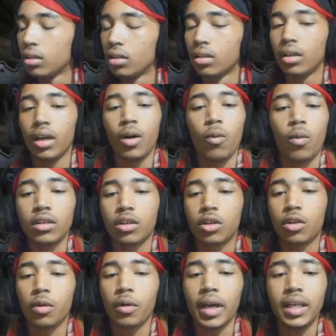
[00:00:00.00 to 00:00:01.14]
And what
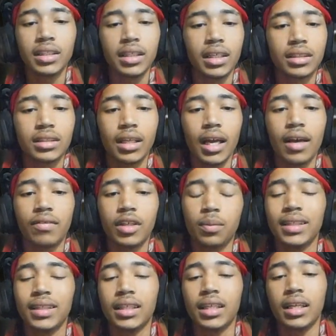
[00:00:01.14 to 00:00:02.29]
craziness is left? This place
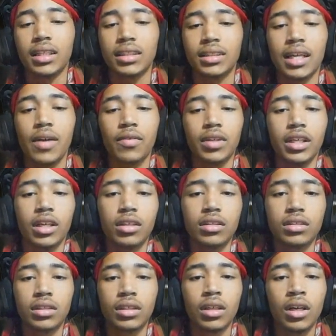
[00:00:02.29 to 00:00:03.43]
didn't exist in Heavenly Host.
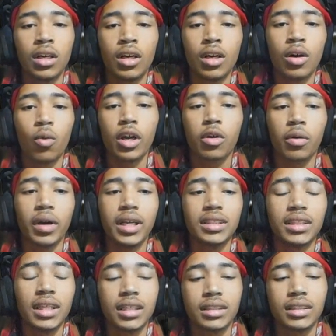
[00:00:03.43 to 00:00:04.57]
What craziness
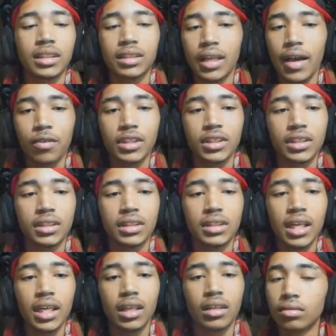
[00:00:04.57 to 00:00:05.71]
is left for us to
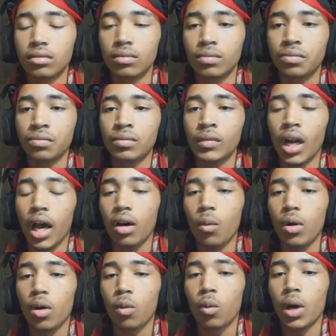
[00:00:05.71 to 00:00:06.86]
see? I don't
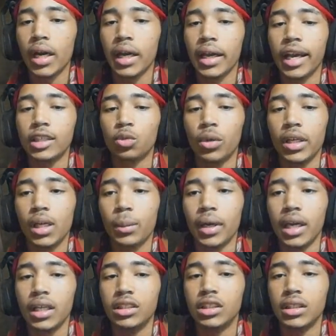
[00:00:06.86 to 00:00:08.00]
want to run in case we end up
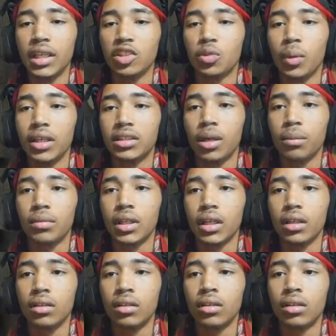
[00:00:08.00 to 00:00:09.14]
getting chased by something.